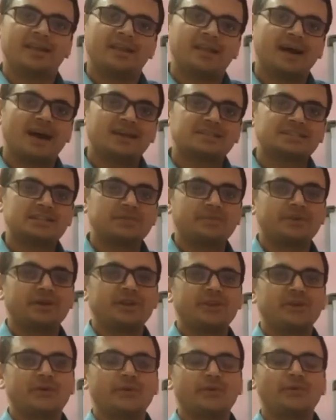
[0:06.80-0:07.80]
last
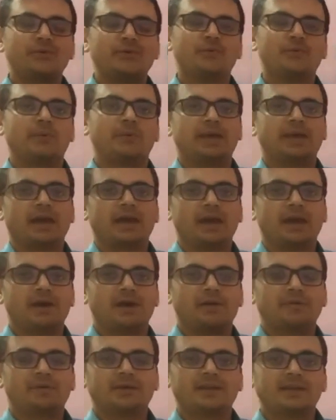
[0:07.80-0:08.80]
video we
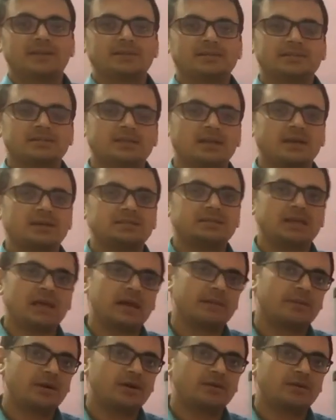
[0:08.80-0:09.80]
have discussed
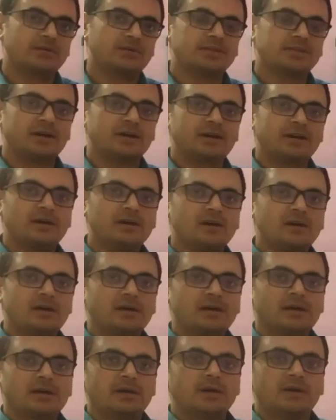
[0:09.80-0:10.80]
about the
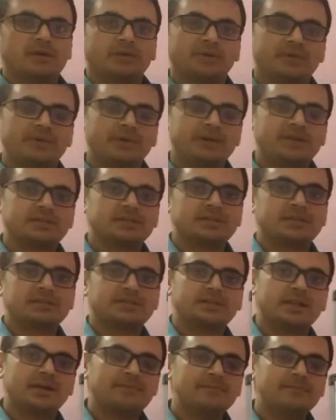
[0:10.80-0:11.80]
unit
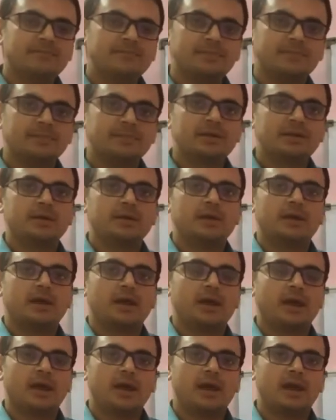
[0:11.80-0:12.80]
system
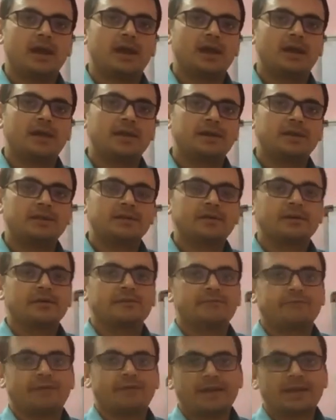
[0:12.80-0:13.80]
and
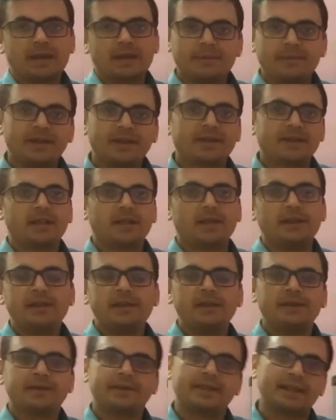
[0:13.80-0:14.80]
fundamental
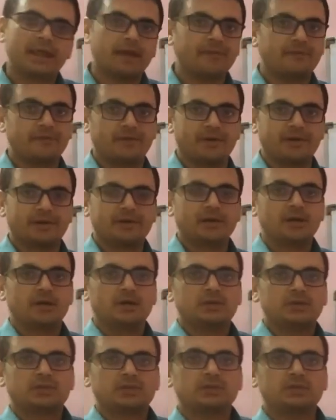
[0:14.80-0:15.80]
and derived unit.
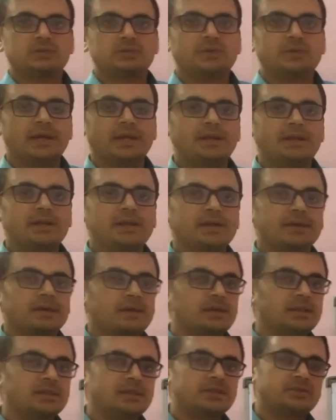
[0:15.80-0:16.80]
So student,
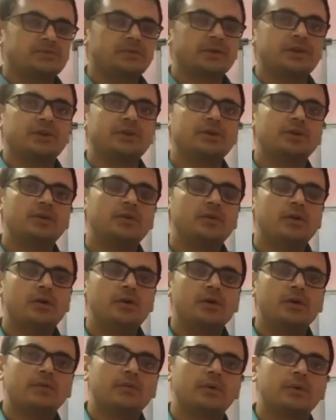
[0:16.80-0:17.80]
in this video
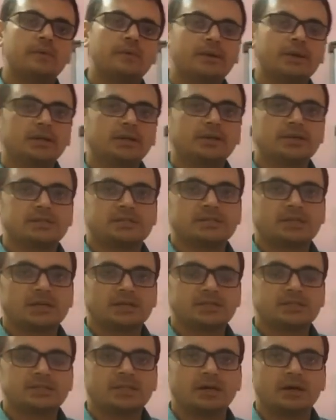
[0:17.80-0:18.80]
we will
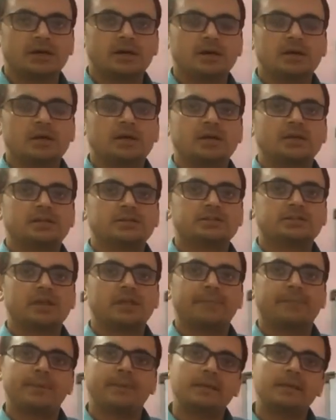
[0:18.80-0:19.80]
discuss the
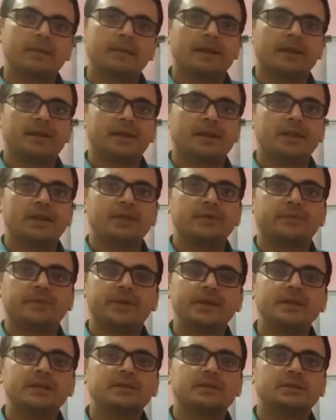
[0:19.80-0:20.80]
supplementary
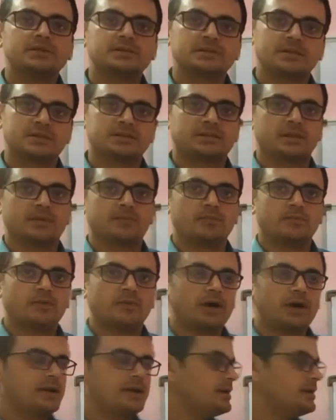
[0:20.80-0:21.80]
unit system.
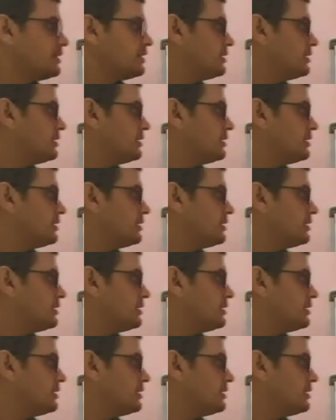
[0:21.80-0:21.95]
What?